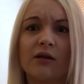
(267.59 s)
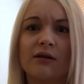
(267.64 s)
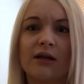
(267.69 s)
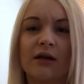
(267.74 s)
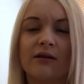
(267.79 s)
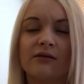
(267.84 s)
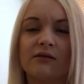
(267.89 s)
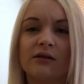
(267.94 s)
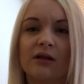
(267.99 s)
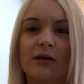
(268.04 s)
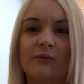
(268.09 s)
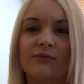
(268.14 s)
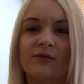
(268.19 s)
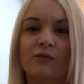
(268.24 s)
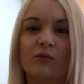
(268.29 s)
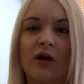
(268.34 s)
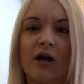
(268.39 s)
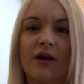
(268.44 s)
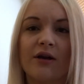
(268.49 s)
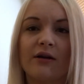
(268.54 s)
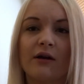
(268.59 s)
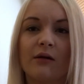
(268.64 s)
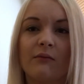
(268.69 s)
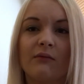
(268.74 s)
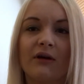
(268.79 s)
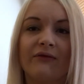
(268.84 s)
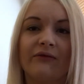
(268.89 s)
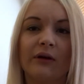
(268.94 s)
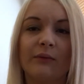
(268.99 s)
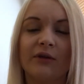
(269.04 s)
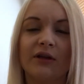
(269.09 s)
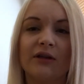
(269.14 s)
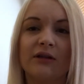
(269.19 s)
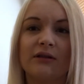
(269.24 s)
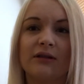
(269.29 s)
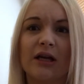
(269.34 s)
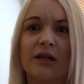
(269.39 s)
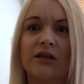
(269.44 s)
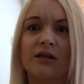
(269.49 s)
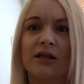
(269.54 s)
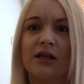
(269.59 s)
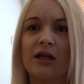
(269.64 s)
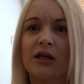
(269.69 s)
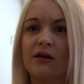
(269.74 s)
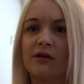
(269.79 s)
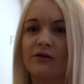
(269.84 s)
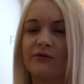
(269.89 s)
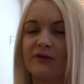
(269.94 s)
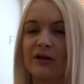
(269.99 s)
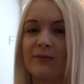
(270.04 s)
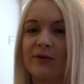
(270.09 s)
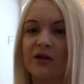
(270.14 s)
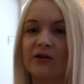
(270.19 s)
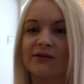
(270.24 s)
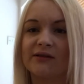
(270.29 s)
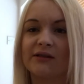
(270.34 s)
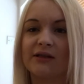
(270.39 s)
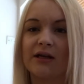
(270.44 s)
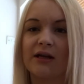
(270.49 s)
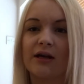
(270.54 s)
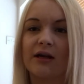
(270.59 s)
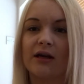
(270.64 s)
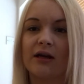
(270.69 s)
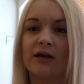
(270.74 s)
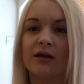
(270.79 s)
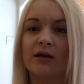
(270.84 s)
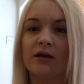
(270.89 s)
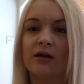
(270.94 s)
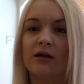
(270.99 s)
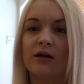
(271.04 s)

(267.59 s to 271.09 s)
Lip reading: It's like sometimes when my family tend to eat 3 meals a day,